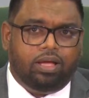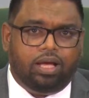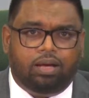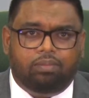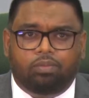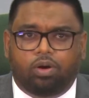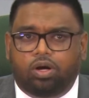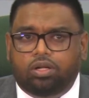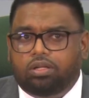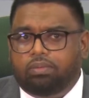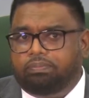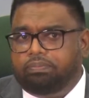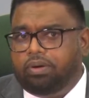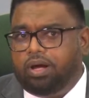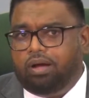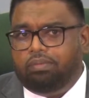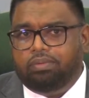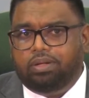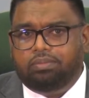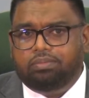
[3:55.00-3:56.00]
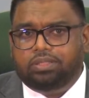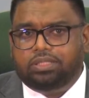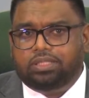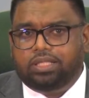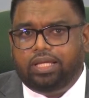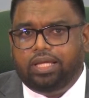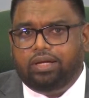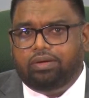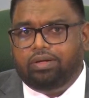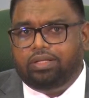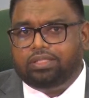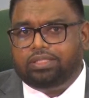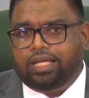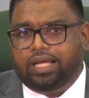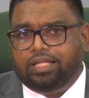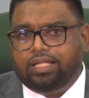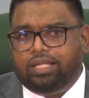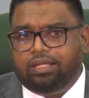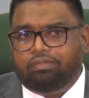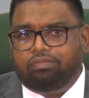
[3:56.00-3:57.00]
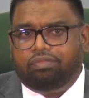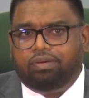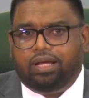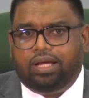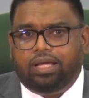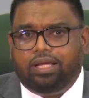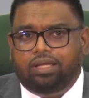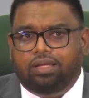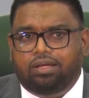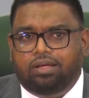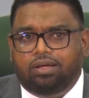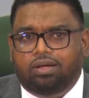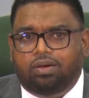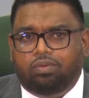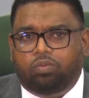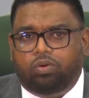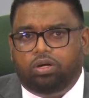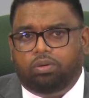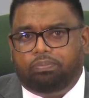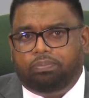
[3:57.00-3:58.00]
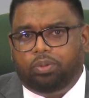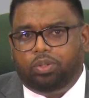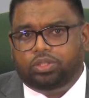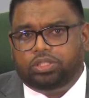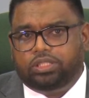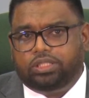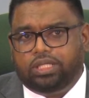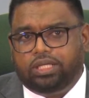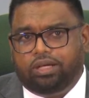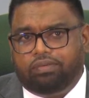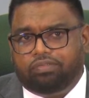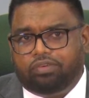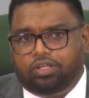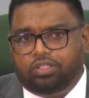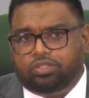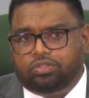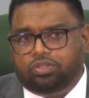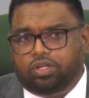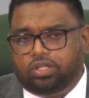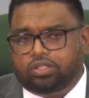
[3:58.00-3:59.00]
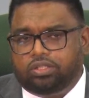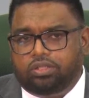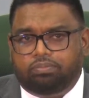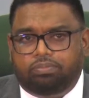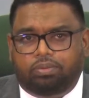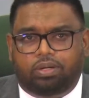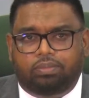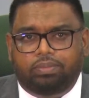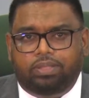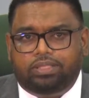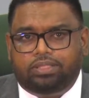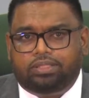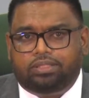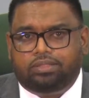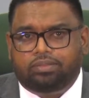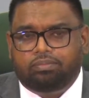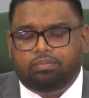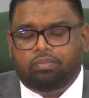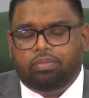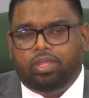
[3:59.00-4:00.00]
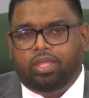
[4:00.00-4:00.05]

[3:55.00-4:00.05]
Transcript: Among the problems areas identified were the processing of construction permits,